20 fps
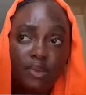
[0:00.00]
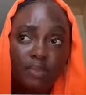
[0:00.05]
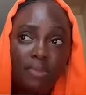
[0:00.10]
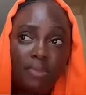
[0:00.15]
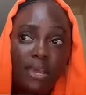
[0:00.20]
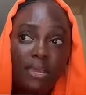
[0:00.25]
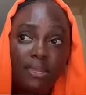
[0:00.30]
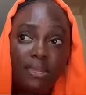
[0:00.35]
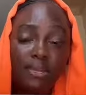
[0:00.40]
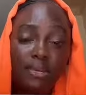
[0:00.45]

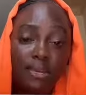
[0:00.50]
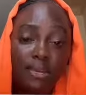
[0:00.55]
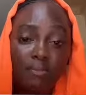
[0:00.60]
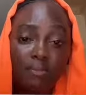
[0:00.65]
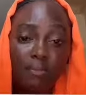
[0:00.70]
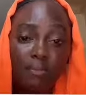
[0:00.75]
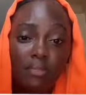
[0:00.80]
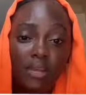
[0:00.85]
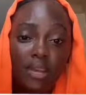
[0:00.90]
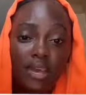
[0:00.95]
Alina, Mami
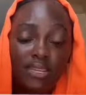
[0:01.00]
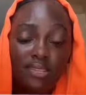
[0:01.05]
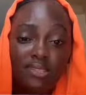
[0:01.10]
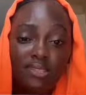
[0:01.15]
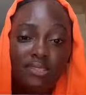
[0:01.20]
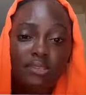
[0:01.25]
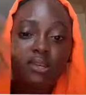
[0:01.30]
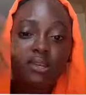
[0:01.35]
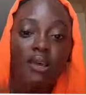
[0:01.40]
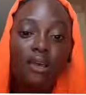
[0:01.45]
Gadgets.
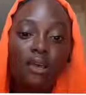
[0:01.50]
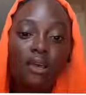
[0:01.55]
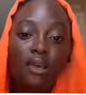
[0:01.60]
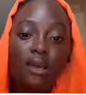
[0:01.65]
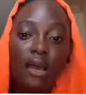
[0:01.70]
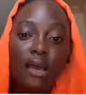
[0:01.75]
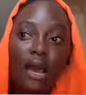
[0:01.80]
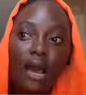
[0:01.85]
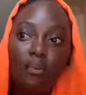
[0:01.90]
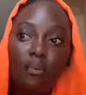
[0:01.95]

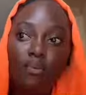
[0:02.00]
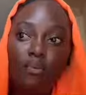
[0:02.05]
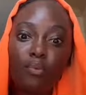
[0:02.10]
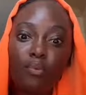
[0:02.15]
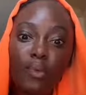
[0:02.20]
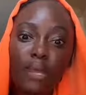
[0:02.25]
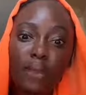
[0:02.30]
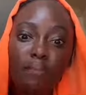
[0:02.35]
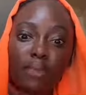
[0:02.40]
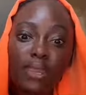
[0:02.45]
When I
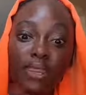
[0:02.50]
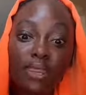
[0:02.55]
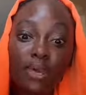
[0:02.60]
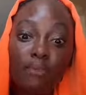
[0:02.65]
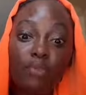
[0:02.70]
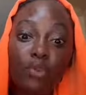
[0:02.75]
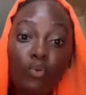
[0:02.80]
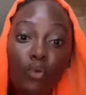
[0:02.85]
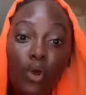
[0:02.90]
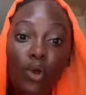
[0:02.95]
met them, they
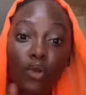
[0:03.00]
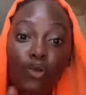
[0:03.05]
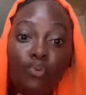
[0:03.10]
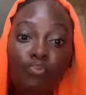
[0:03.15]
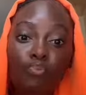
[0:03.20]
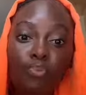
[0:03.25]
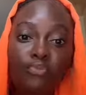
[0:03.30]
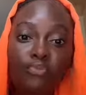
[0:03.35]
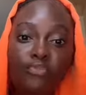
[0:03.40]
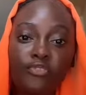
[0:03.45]
were a group of
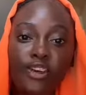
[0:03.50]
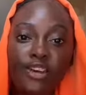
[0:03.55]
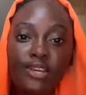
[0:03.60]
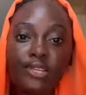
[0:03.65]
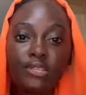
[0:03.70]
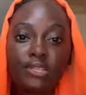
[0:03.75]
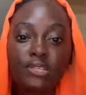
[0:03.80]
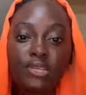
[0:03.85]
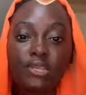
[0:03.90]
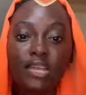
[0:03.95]
friends
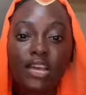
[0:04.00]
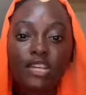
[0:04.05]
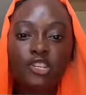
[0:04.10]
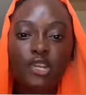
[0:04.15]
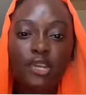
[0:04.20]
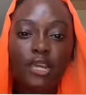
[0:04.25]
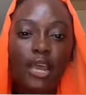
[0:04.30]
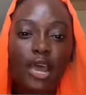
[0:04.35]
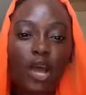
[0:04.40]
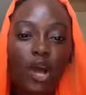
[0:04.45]
that actually
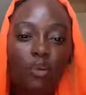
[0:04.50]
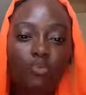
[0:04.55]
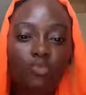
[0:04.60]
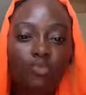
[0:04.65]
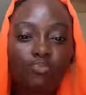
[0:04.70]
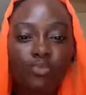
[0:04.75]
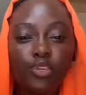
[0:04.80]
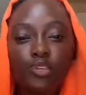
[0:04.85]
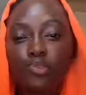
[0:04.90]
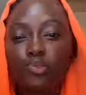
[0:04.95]
helped me
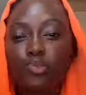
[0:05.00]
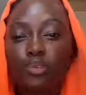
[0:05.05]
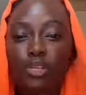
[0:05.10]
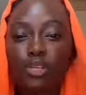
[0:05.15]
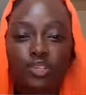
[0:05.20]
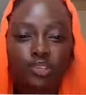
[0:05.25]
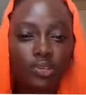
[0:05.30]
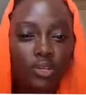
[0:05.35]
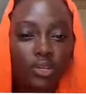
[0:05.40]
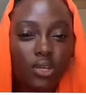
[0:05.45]
to
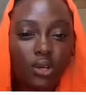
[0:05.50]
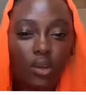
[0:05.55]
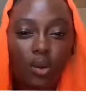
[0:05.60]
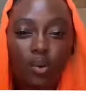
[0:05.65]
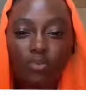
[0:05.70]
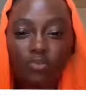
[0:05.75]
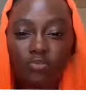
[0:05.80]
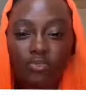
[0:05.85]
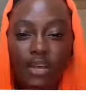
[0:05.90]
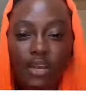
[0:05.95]
literally
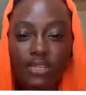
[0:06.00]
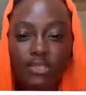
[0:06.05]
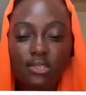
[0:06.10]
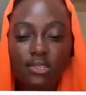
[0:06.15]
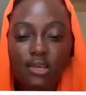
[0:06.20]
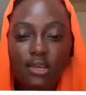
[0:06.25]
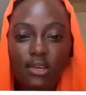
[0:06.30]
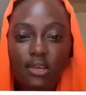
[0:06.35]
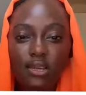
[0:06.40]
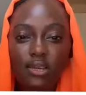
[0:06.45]
convert.
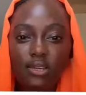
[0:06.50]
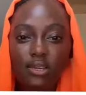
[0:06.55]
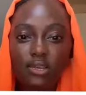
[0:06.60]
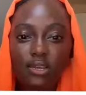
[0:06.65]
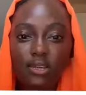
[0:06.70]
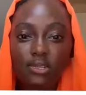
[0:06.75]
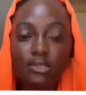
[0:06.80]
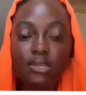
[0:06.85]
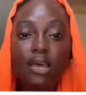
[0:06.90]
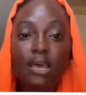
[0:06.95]
Yes.
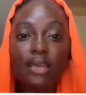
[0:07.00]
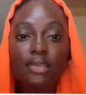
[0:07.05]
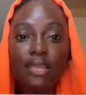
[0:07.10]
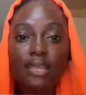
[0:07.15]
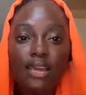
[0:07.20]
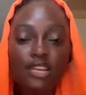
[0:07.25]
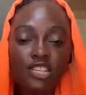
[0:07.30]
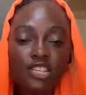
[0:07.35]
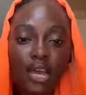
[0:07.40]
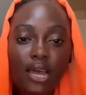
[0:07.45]

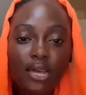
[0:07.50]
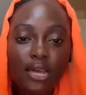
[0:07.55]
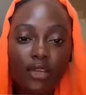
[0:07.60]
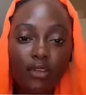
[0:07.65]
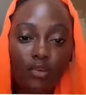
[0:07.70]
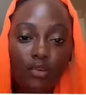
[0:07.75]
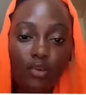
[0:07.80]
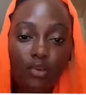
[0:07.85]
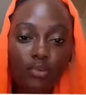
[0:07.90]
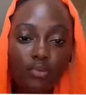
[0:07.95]
Necha gendo
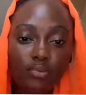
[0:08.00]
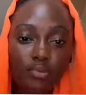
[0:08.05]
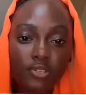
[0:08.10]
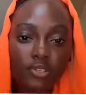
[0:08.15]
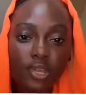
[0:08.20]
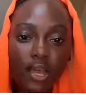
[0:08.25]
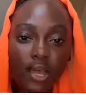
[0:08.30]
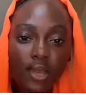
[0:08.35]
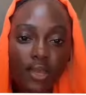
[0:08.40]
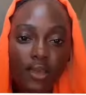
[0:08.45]
kuja,
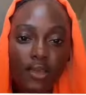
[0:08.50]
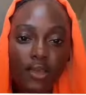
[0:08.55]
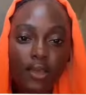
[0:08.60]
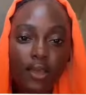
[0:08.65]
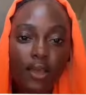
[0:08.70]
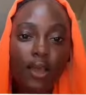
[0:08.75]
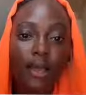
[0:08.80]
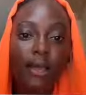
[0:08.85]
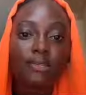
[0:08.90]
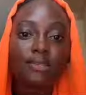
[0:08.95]

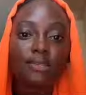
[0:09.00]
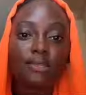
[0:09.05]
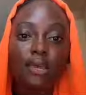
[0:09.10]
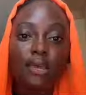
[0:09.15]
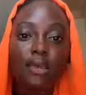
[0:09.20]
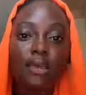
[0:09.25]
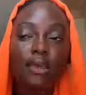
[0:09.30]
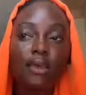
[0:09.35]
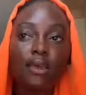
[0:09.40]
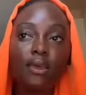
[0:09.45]

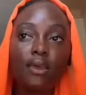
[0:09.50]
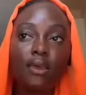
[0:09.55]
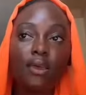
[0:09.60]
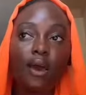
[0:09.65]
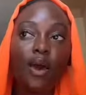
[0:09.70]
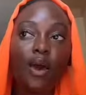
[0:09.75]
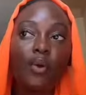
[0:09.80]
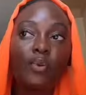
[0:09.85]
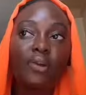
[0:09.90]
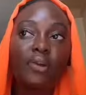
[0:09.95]
ngate,
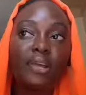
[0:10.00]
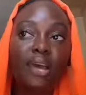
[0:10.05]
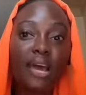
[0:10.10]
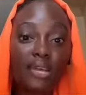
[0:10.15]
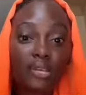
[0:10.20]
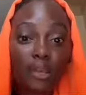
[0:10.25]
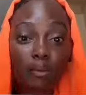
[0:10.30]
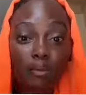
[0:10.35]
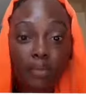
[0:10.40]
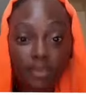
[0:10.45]
already had a
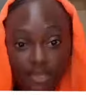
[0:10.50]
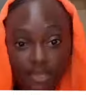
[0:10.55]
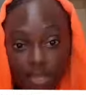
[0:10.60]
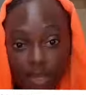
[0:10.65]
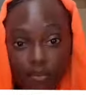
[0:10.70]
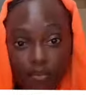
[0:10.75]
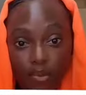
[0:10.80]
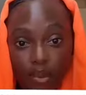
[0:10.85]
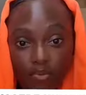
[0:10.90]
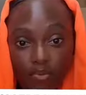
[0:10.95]
Muslim
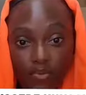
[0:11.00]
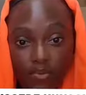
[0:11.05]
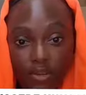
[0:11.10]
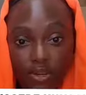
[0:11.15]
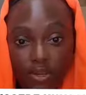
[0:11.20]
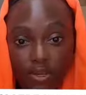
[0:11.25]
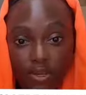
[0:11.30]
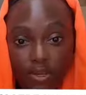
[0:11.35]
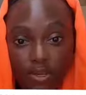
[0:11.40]
boyfriend.